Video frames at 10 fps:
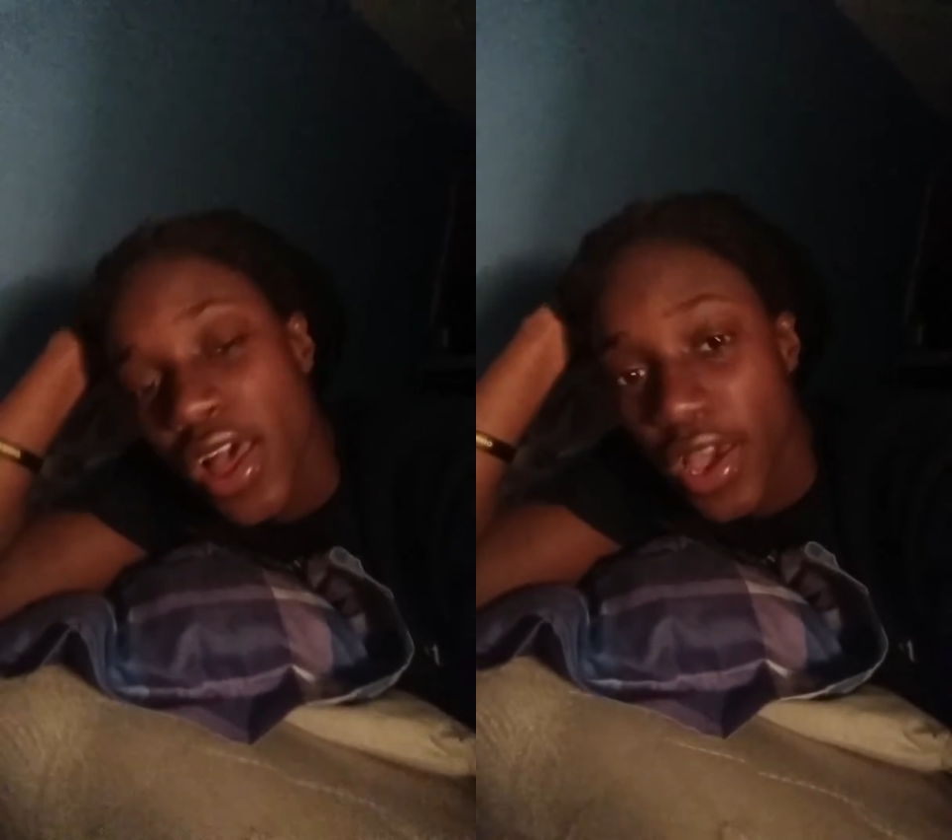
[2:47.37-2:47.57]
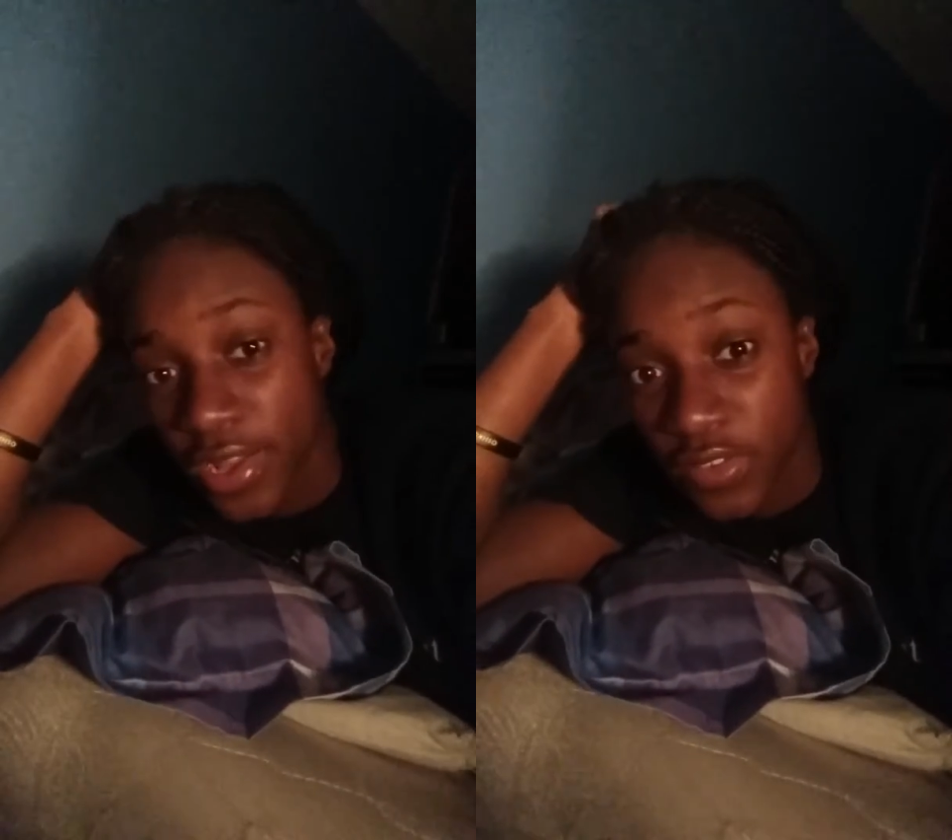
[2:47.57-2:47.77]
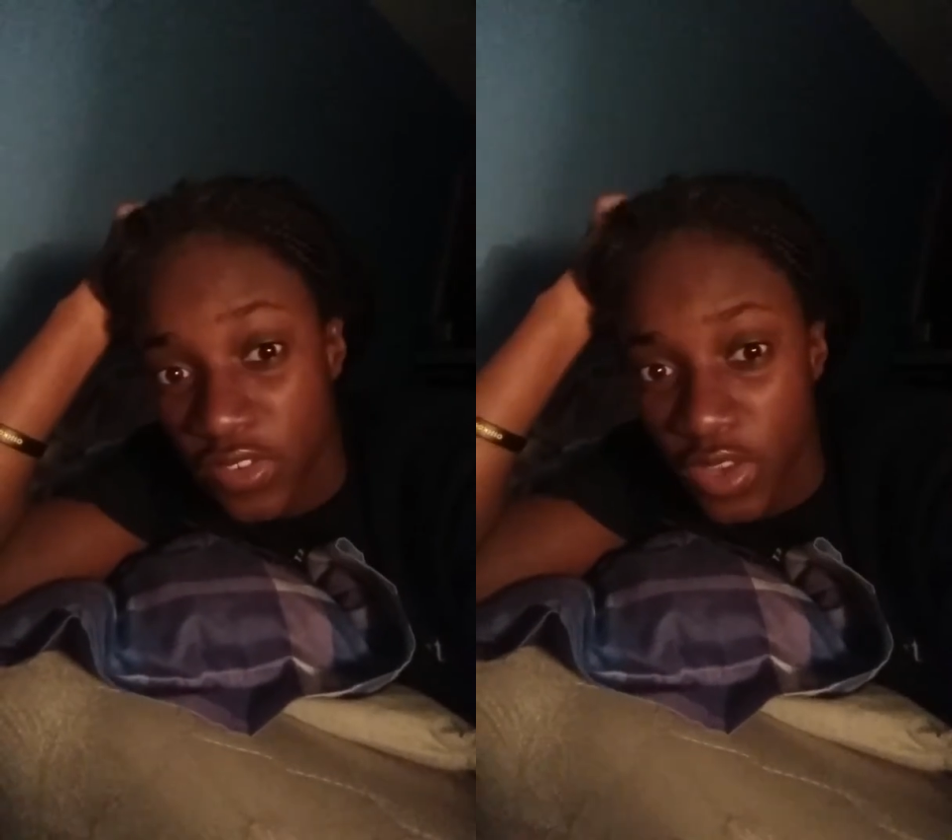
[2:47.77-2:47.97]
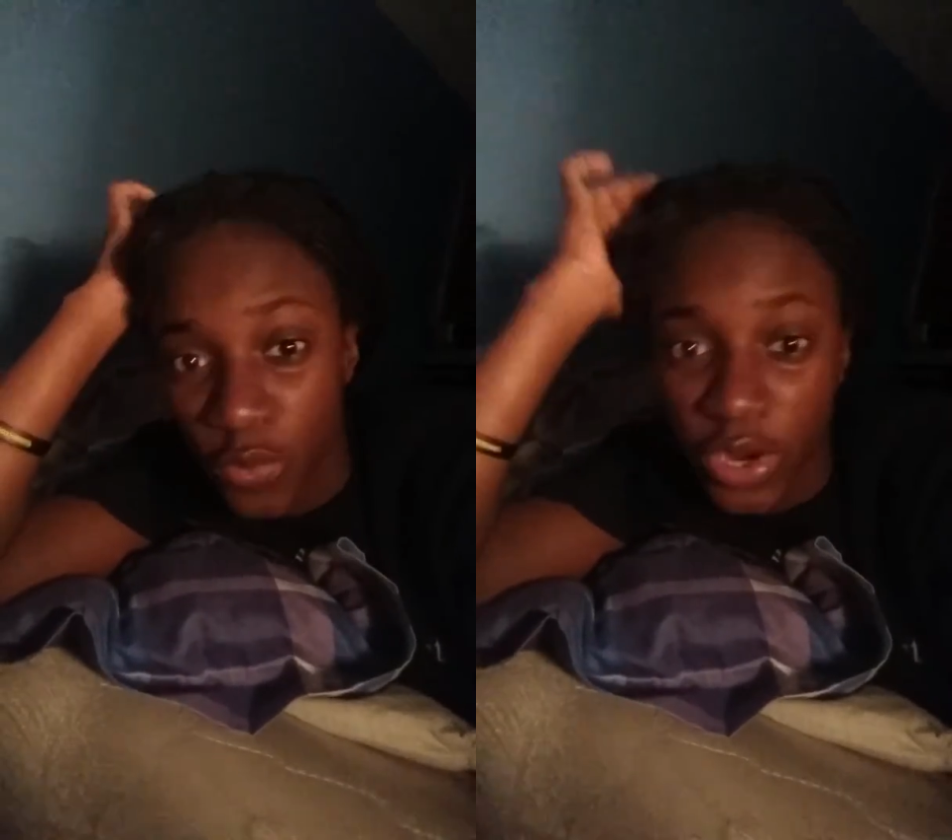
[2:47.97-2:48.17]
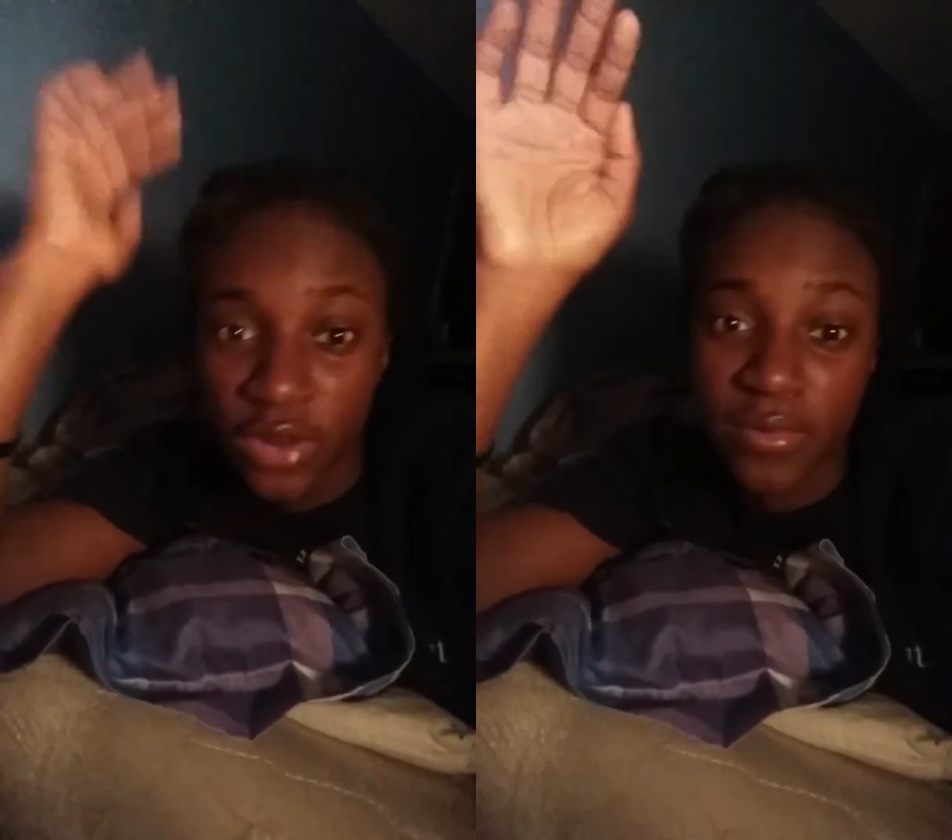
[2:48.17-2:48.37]
and see
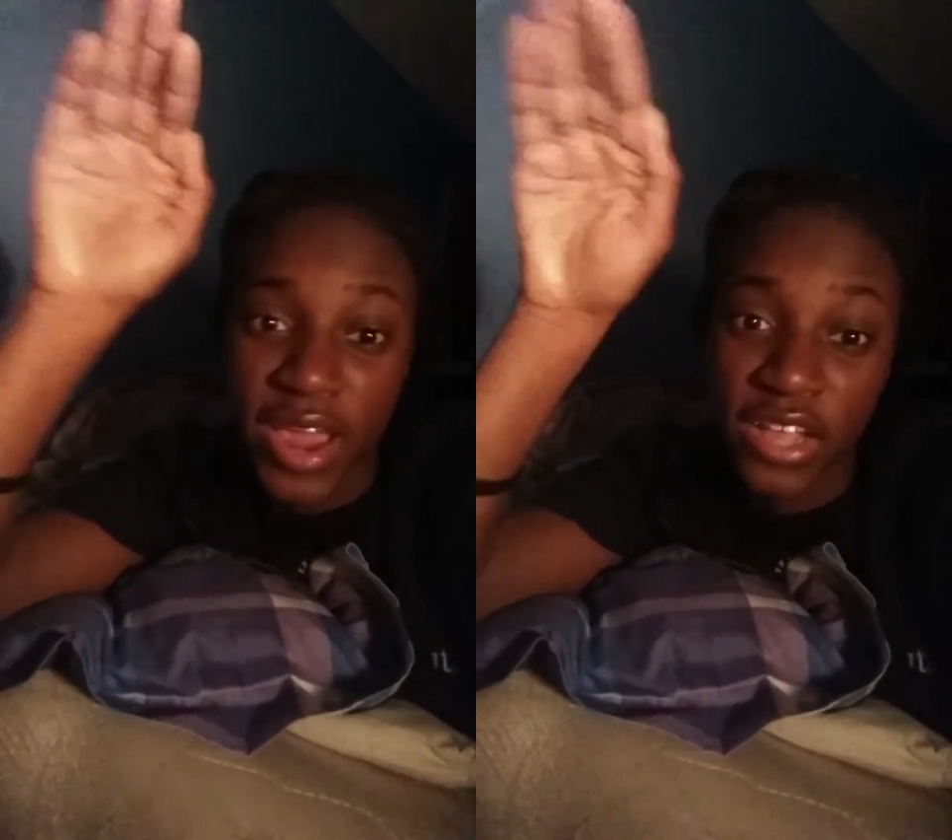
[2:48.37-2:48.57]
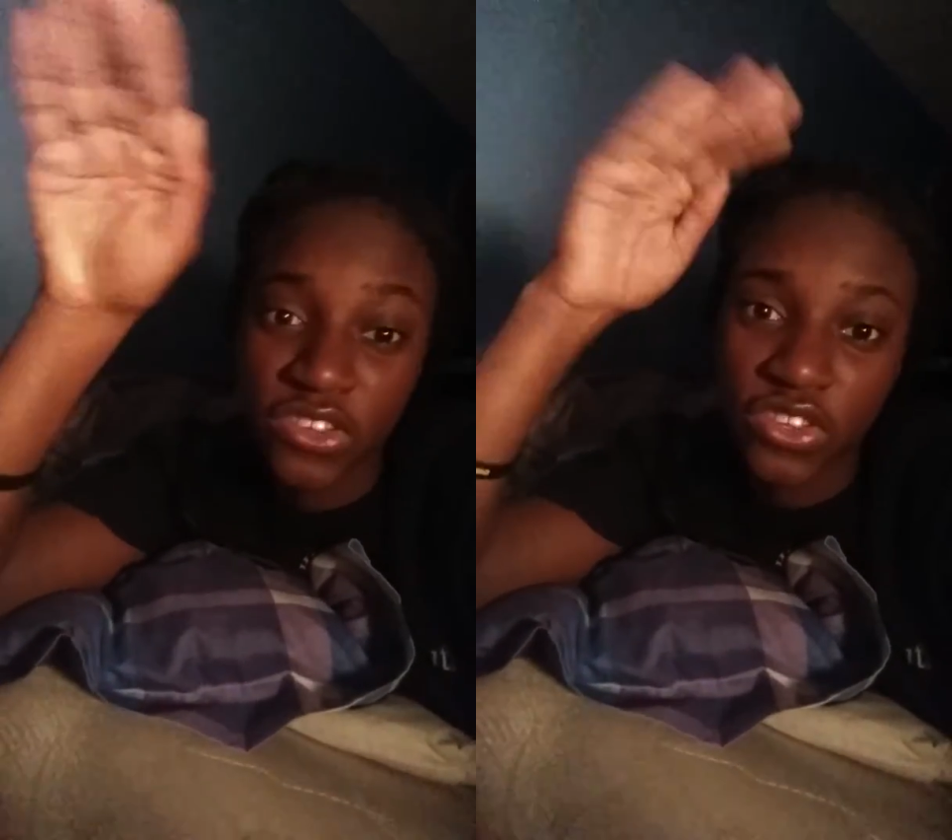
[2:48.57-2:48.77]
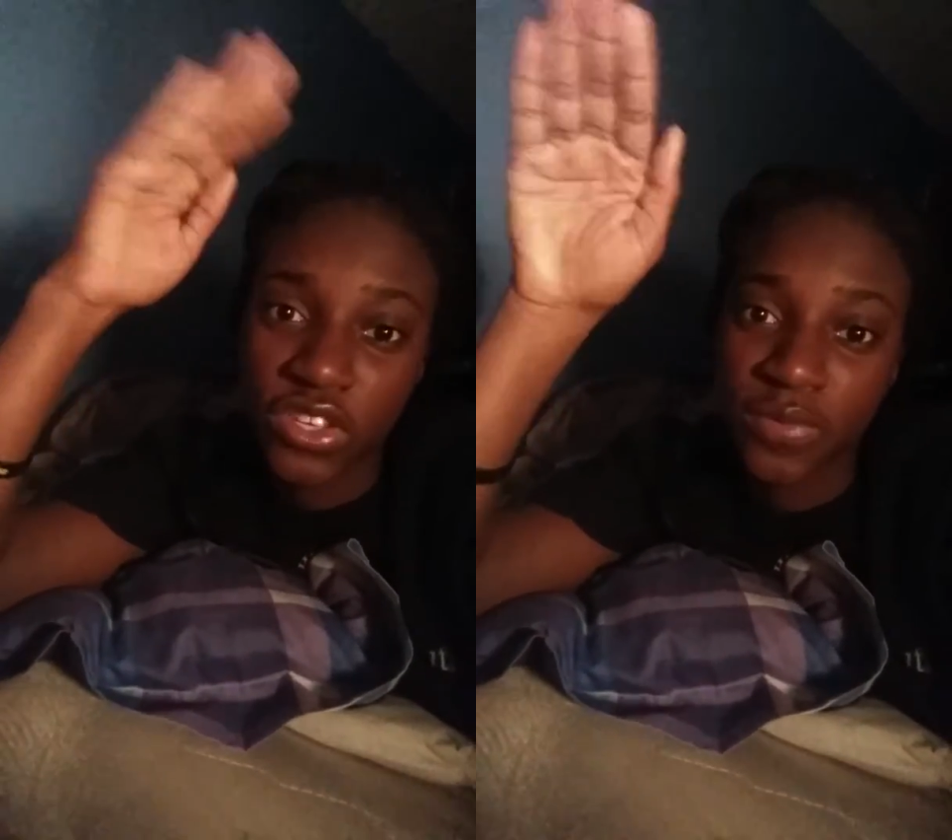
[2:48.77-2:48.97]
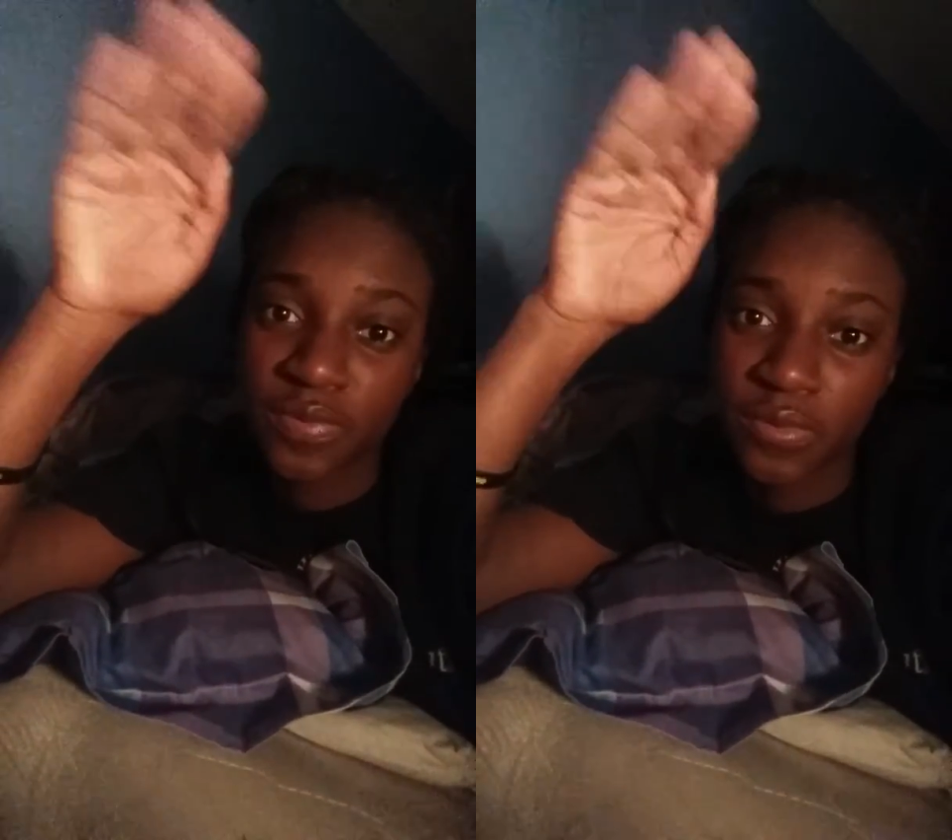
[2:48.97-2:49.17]
where it matched.